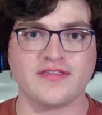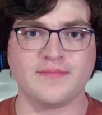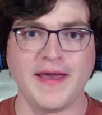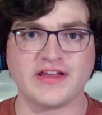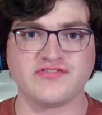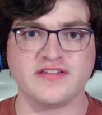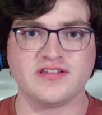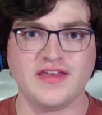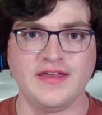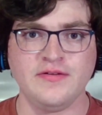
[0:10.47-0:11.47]
is Spectre and
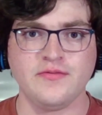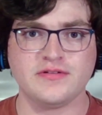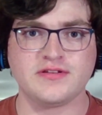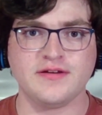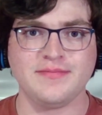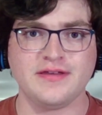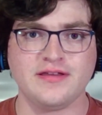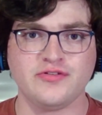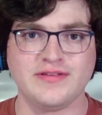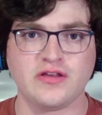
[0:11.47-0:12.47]
today we're going to be uh,
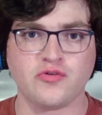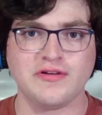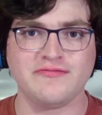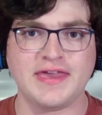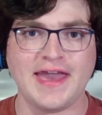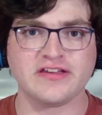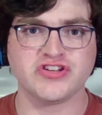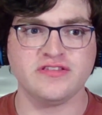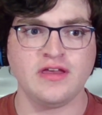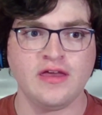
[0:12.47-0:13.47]
doing a quick
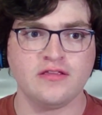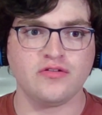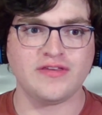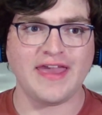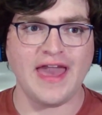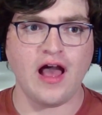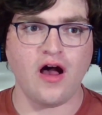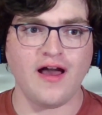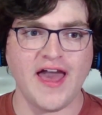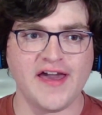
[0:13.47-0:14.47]
reaction to the
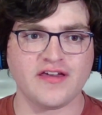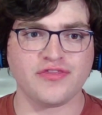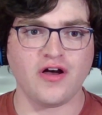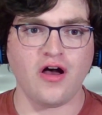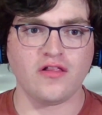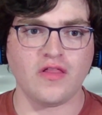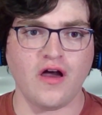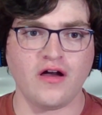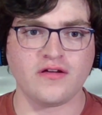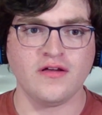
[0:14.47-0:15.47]
uh, Agatha All
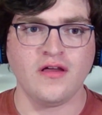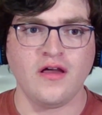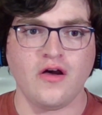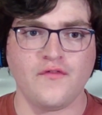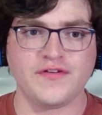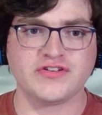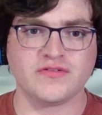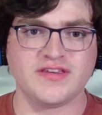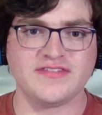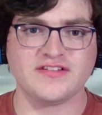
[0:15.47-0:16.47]
Along official
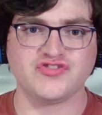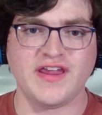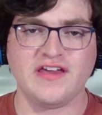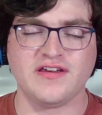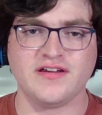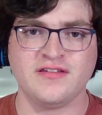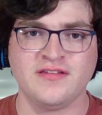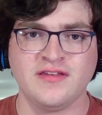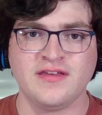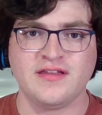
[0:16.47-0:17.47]
teaser trailer.
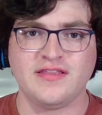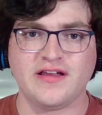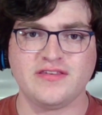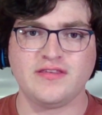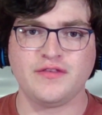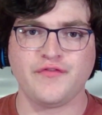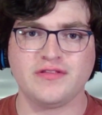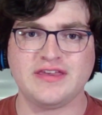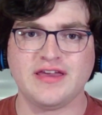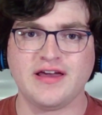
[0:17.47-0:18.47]
Now this is for
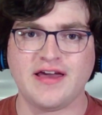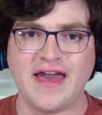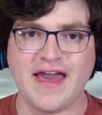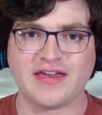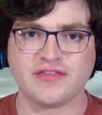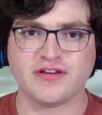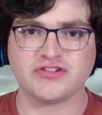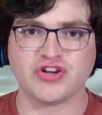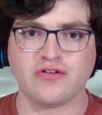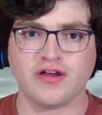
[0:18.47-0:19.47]
the uh, Agatha
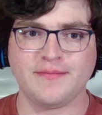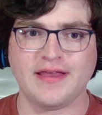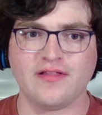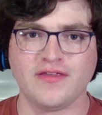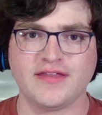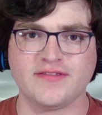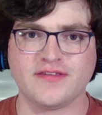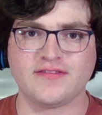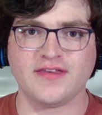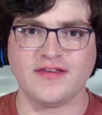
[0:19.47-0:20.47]
show coming out later
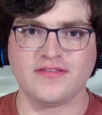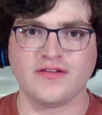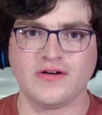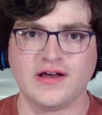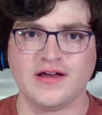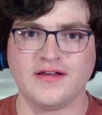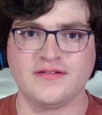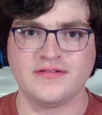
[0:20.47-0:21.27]
this year, so uh,